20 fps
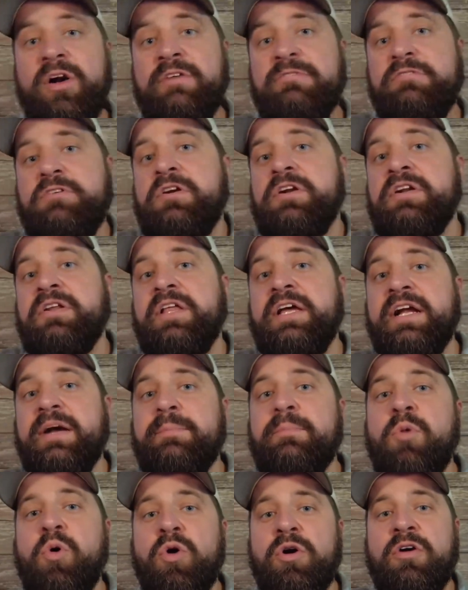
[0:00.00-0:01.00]
if you're in like a
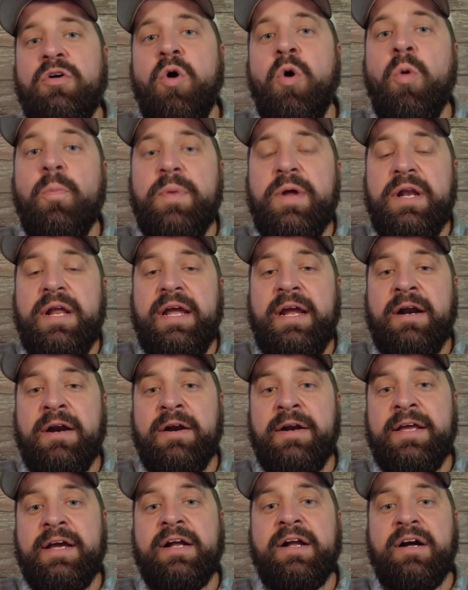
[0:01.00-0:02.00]
more open
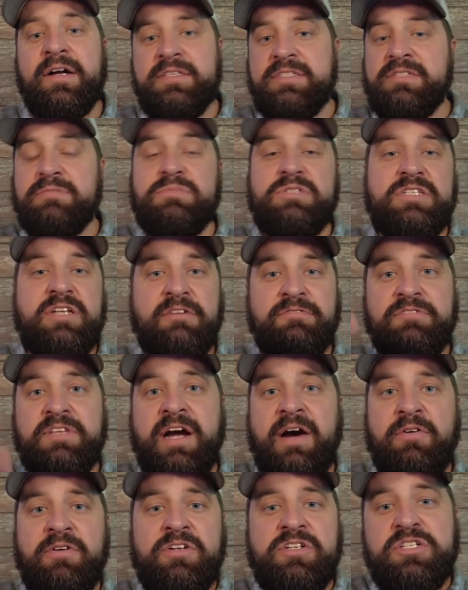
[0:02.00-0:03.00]
area, cut some stuff
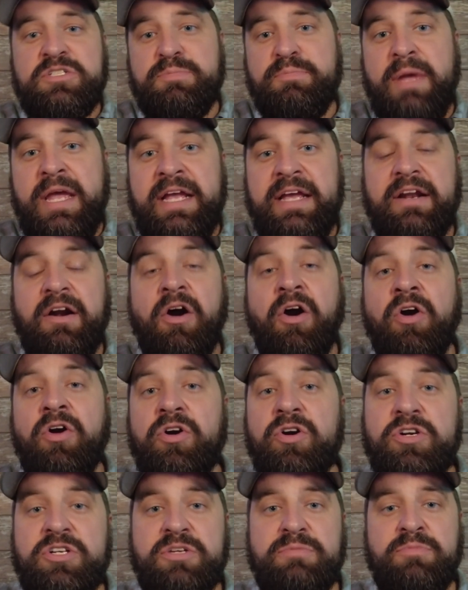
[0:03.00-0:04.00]
down and just make it
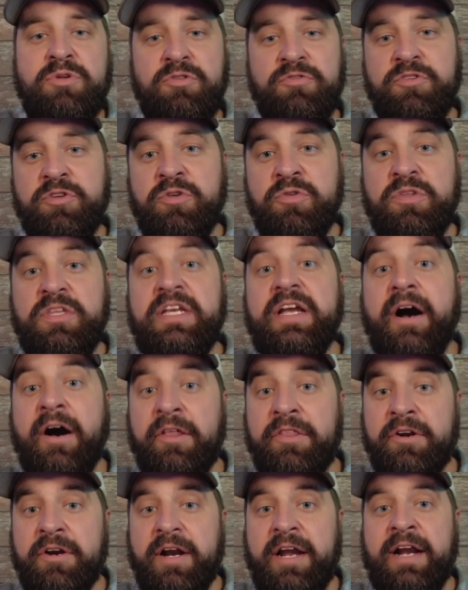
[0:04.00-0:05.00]
harder to move through the
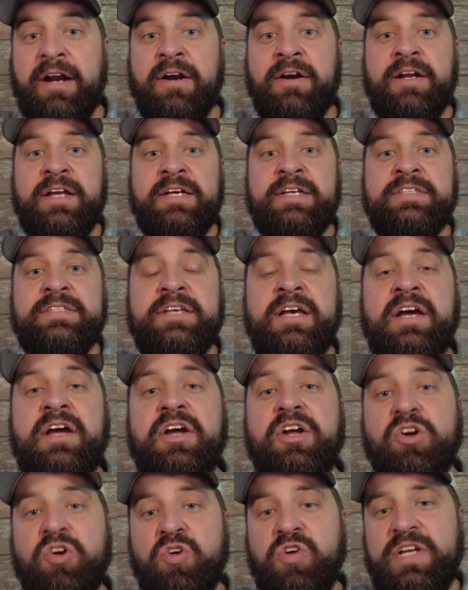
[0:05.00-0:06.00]
other areas,
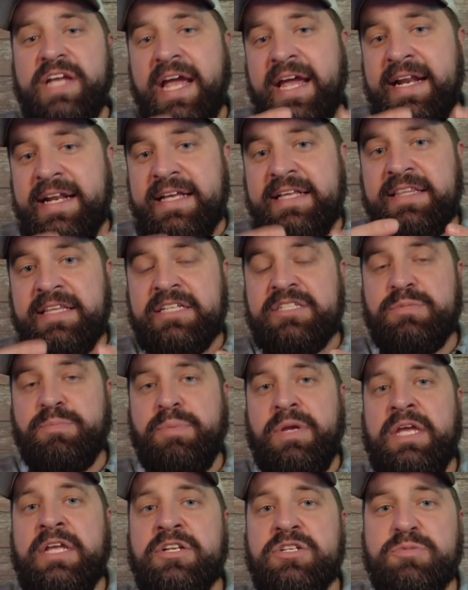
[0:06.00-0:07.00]
creating this
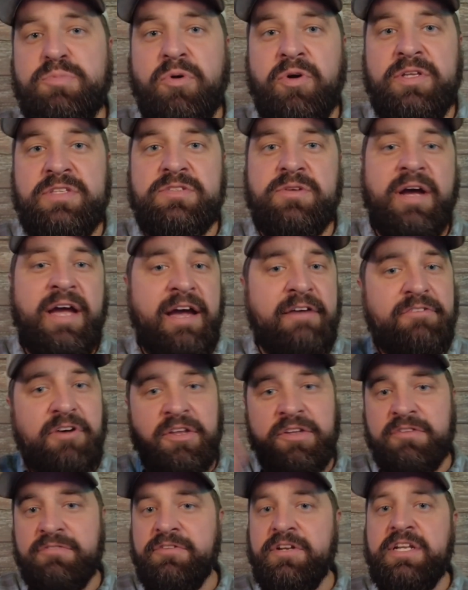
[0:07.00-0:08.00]
pinch point. So I have
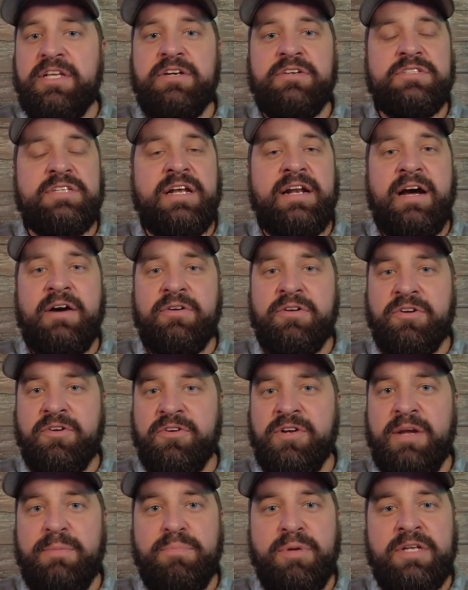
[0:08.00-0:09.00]
other videos on how to
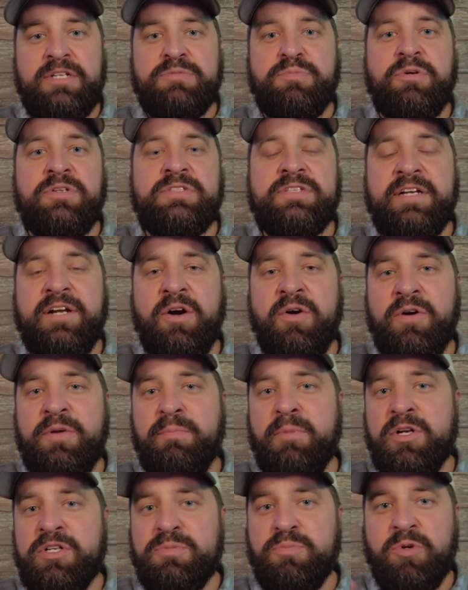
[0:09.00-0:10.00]
create pinch points. I go in
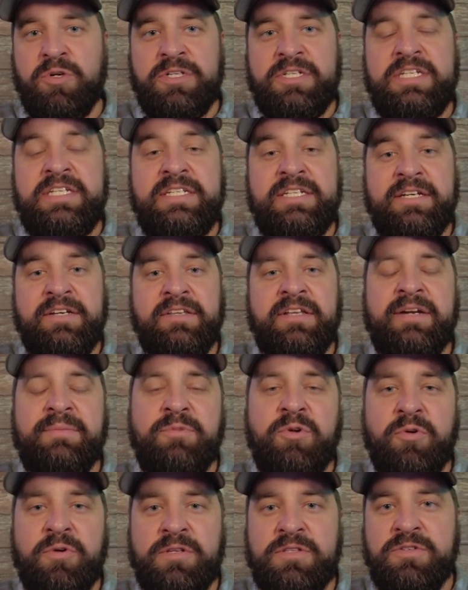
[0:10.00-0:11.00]
much more detail than I'm
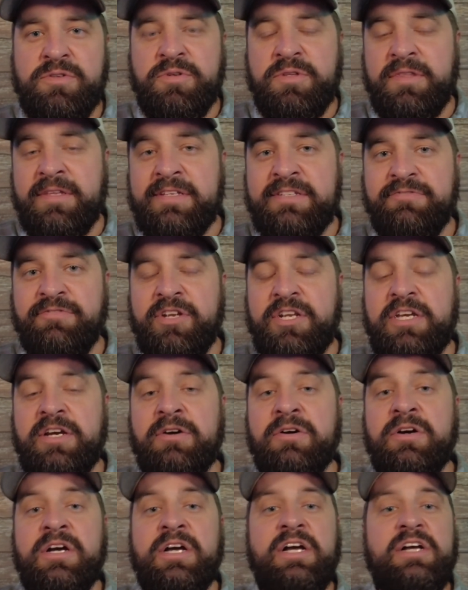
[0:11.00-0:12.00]
going to in this
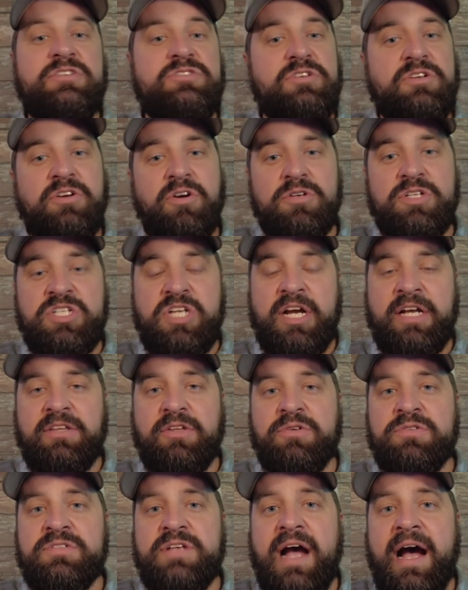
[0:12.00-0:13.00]
video, so you can go check
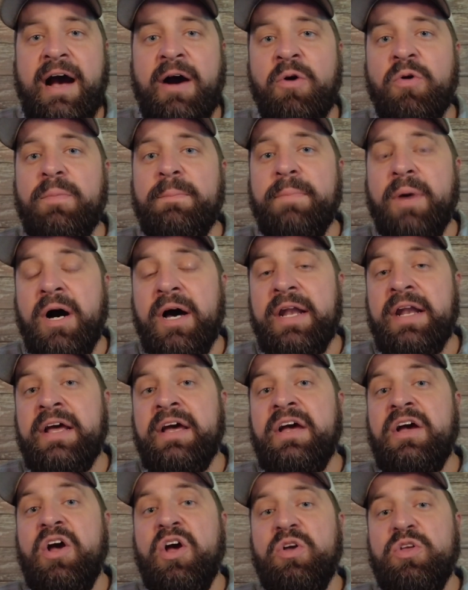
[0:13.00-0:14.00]
those out. But
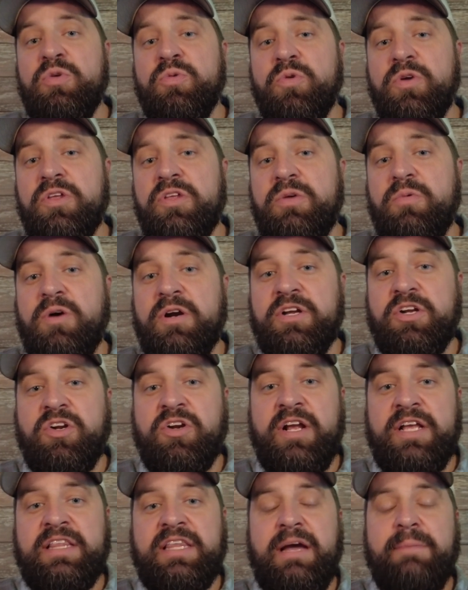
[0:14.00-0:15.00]
you really want to
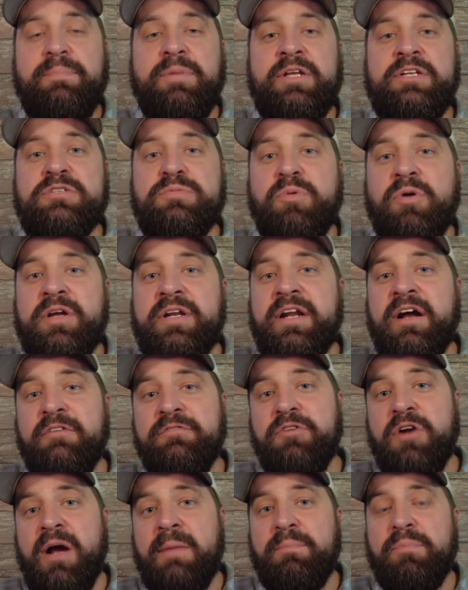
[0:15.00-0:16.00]
create that pinch point. Now,
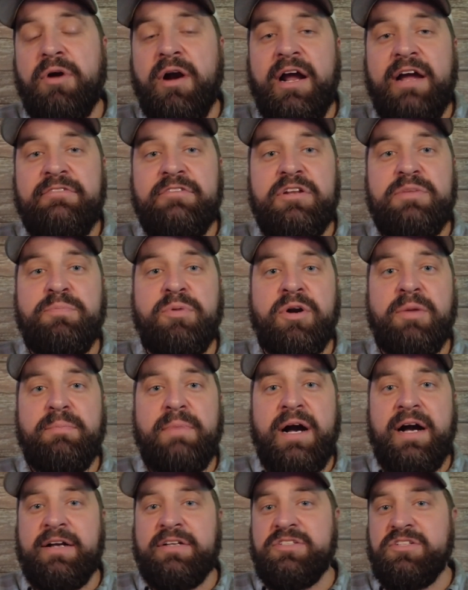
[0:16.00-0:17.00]
if you're on private, you put a mock